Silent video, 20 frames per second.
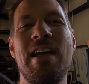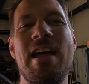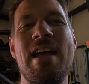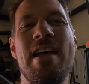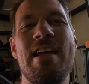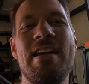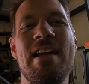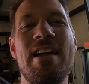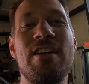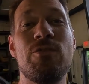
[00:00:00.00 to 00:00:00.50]

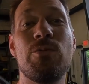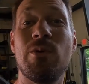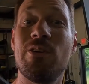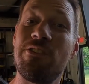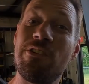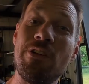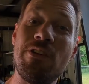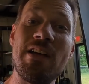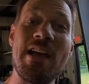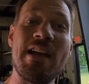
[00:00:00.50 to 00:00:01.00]
And I just want
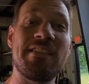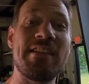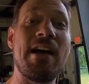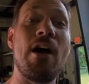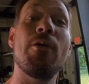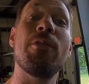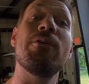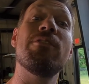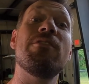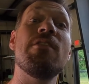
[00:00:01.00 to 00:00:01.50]
to show you guys how
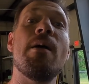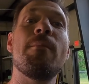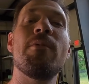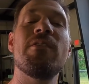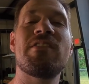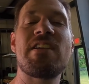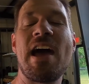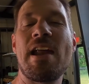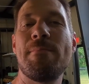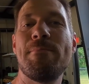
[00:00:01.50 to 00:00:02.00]
all those
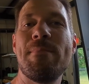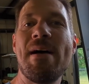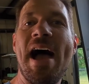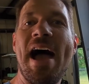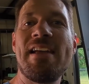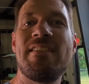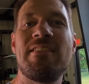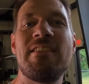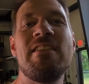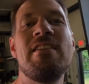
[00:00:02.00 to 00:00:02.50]
numbers kind of
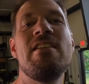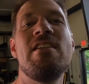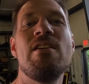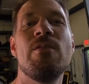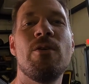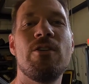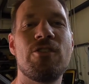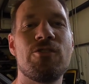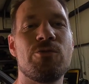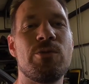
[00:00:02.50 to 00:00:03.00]
match,
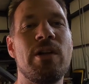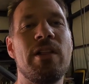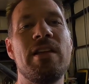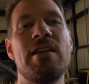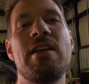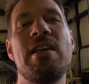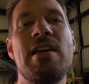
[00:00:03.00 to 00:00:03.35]
which is really